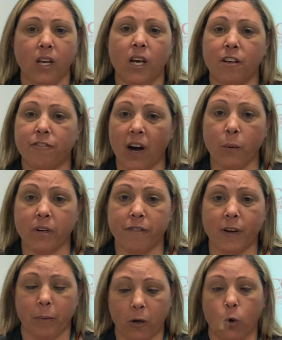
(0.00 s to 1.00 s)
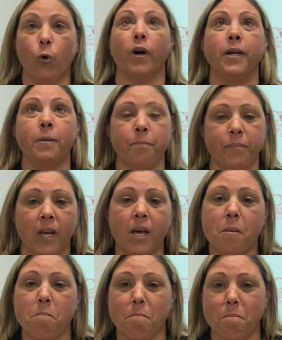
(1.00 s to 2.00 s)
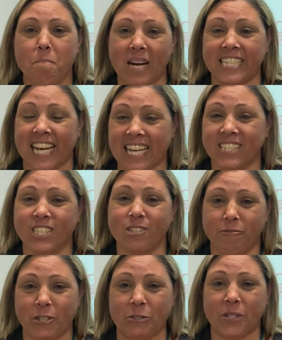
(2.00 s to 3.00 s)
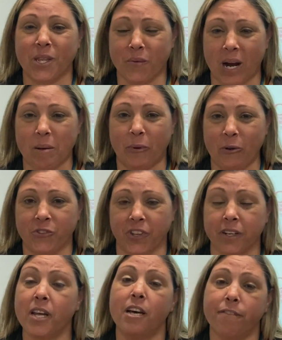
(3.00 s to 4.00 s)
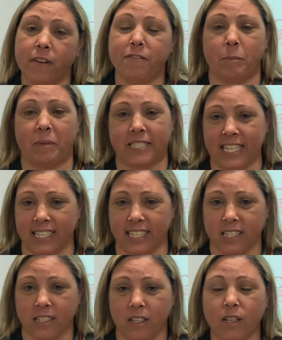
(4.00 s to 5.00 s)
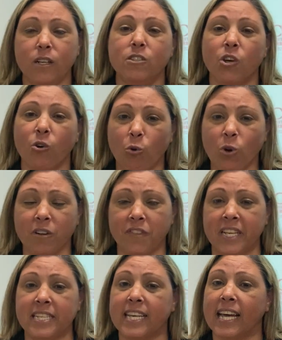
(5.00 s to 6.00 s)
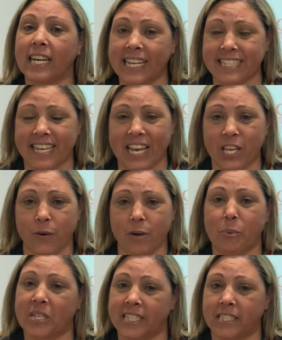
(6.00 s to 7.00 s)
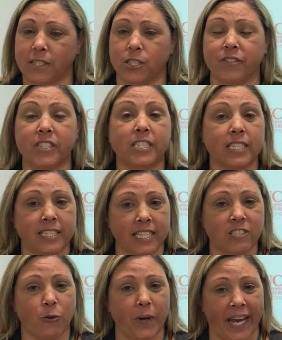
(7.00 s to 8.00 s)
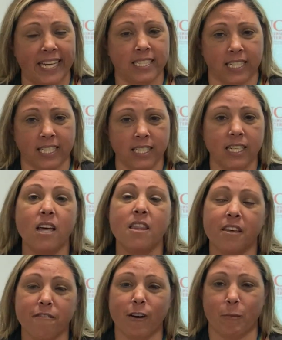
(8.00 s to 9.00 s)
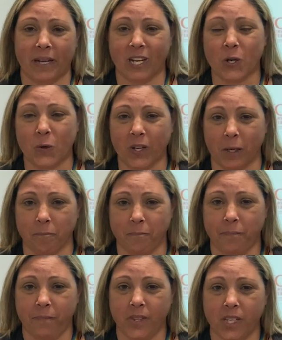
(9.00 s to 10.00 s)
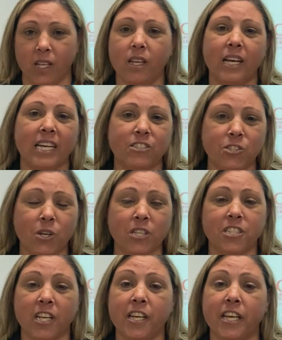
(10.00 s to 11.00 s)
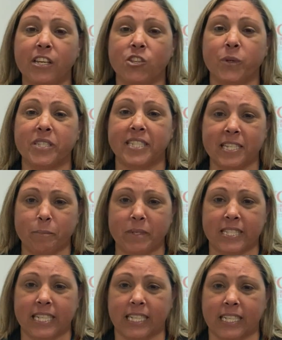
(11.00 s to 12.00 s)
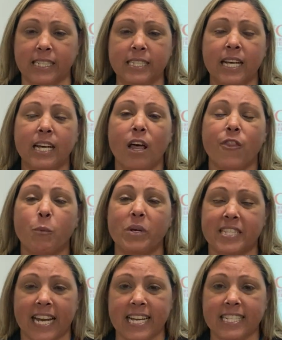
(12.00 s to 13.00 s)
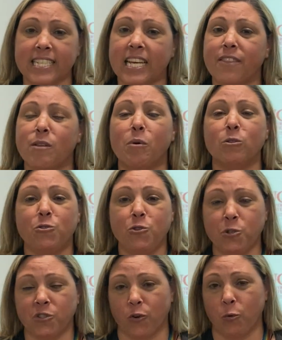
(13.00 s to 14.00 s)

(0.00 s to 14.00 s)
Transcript: If I were to flip a coin, my chances of choosing the right person are 50%. So all of these are less accurate predictors of a successful candidate than flipping a coin. It's not until you get to assessment centres that we start to get the most useful